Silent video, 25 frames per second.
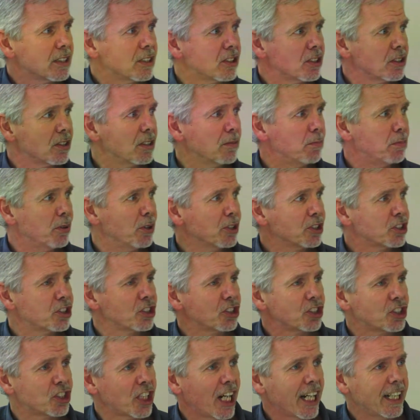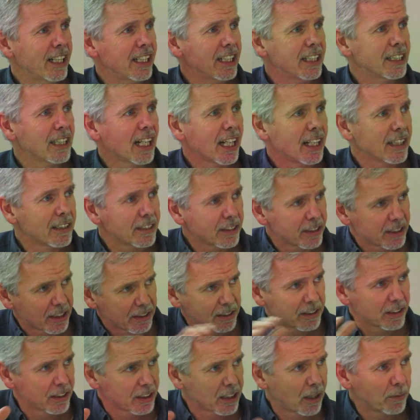to the Bush, Cheney, and
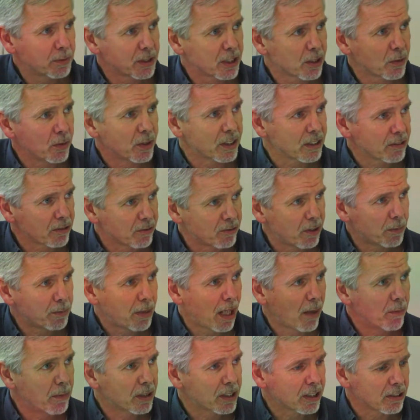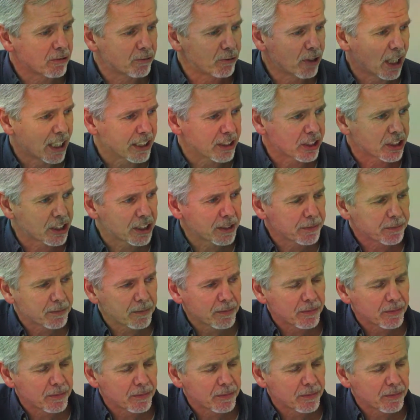subsequent Republican right.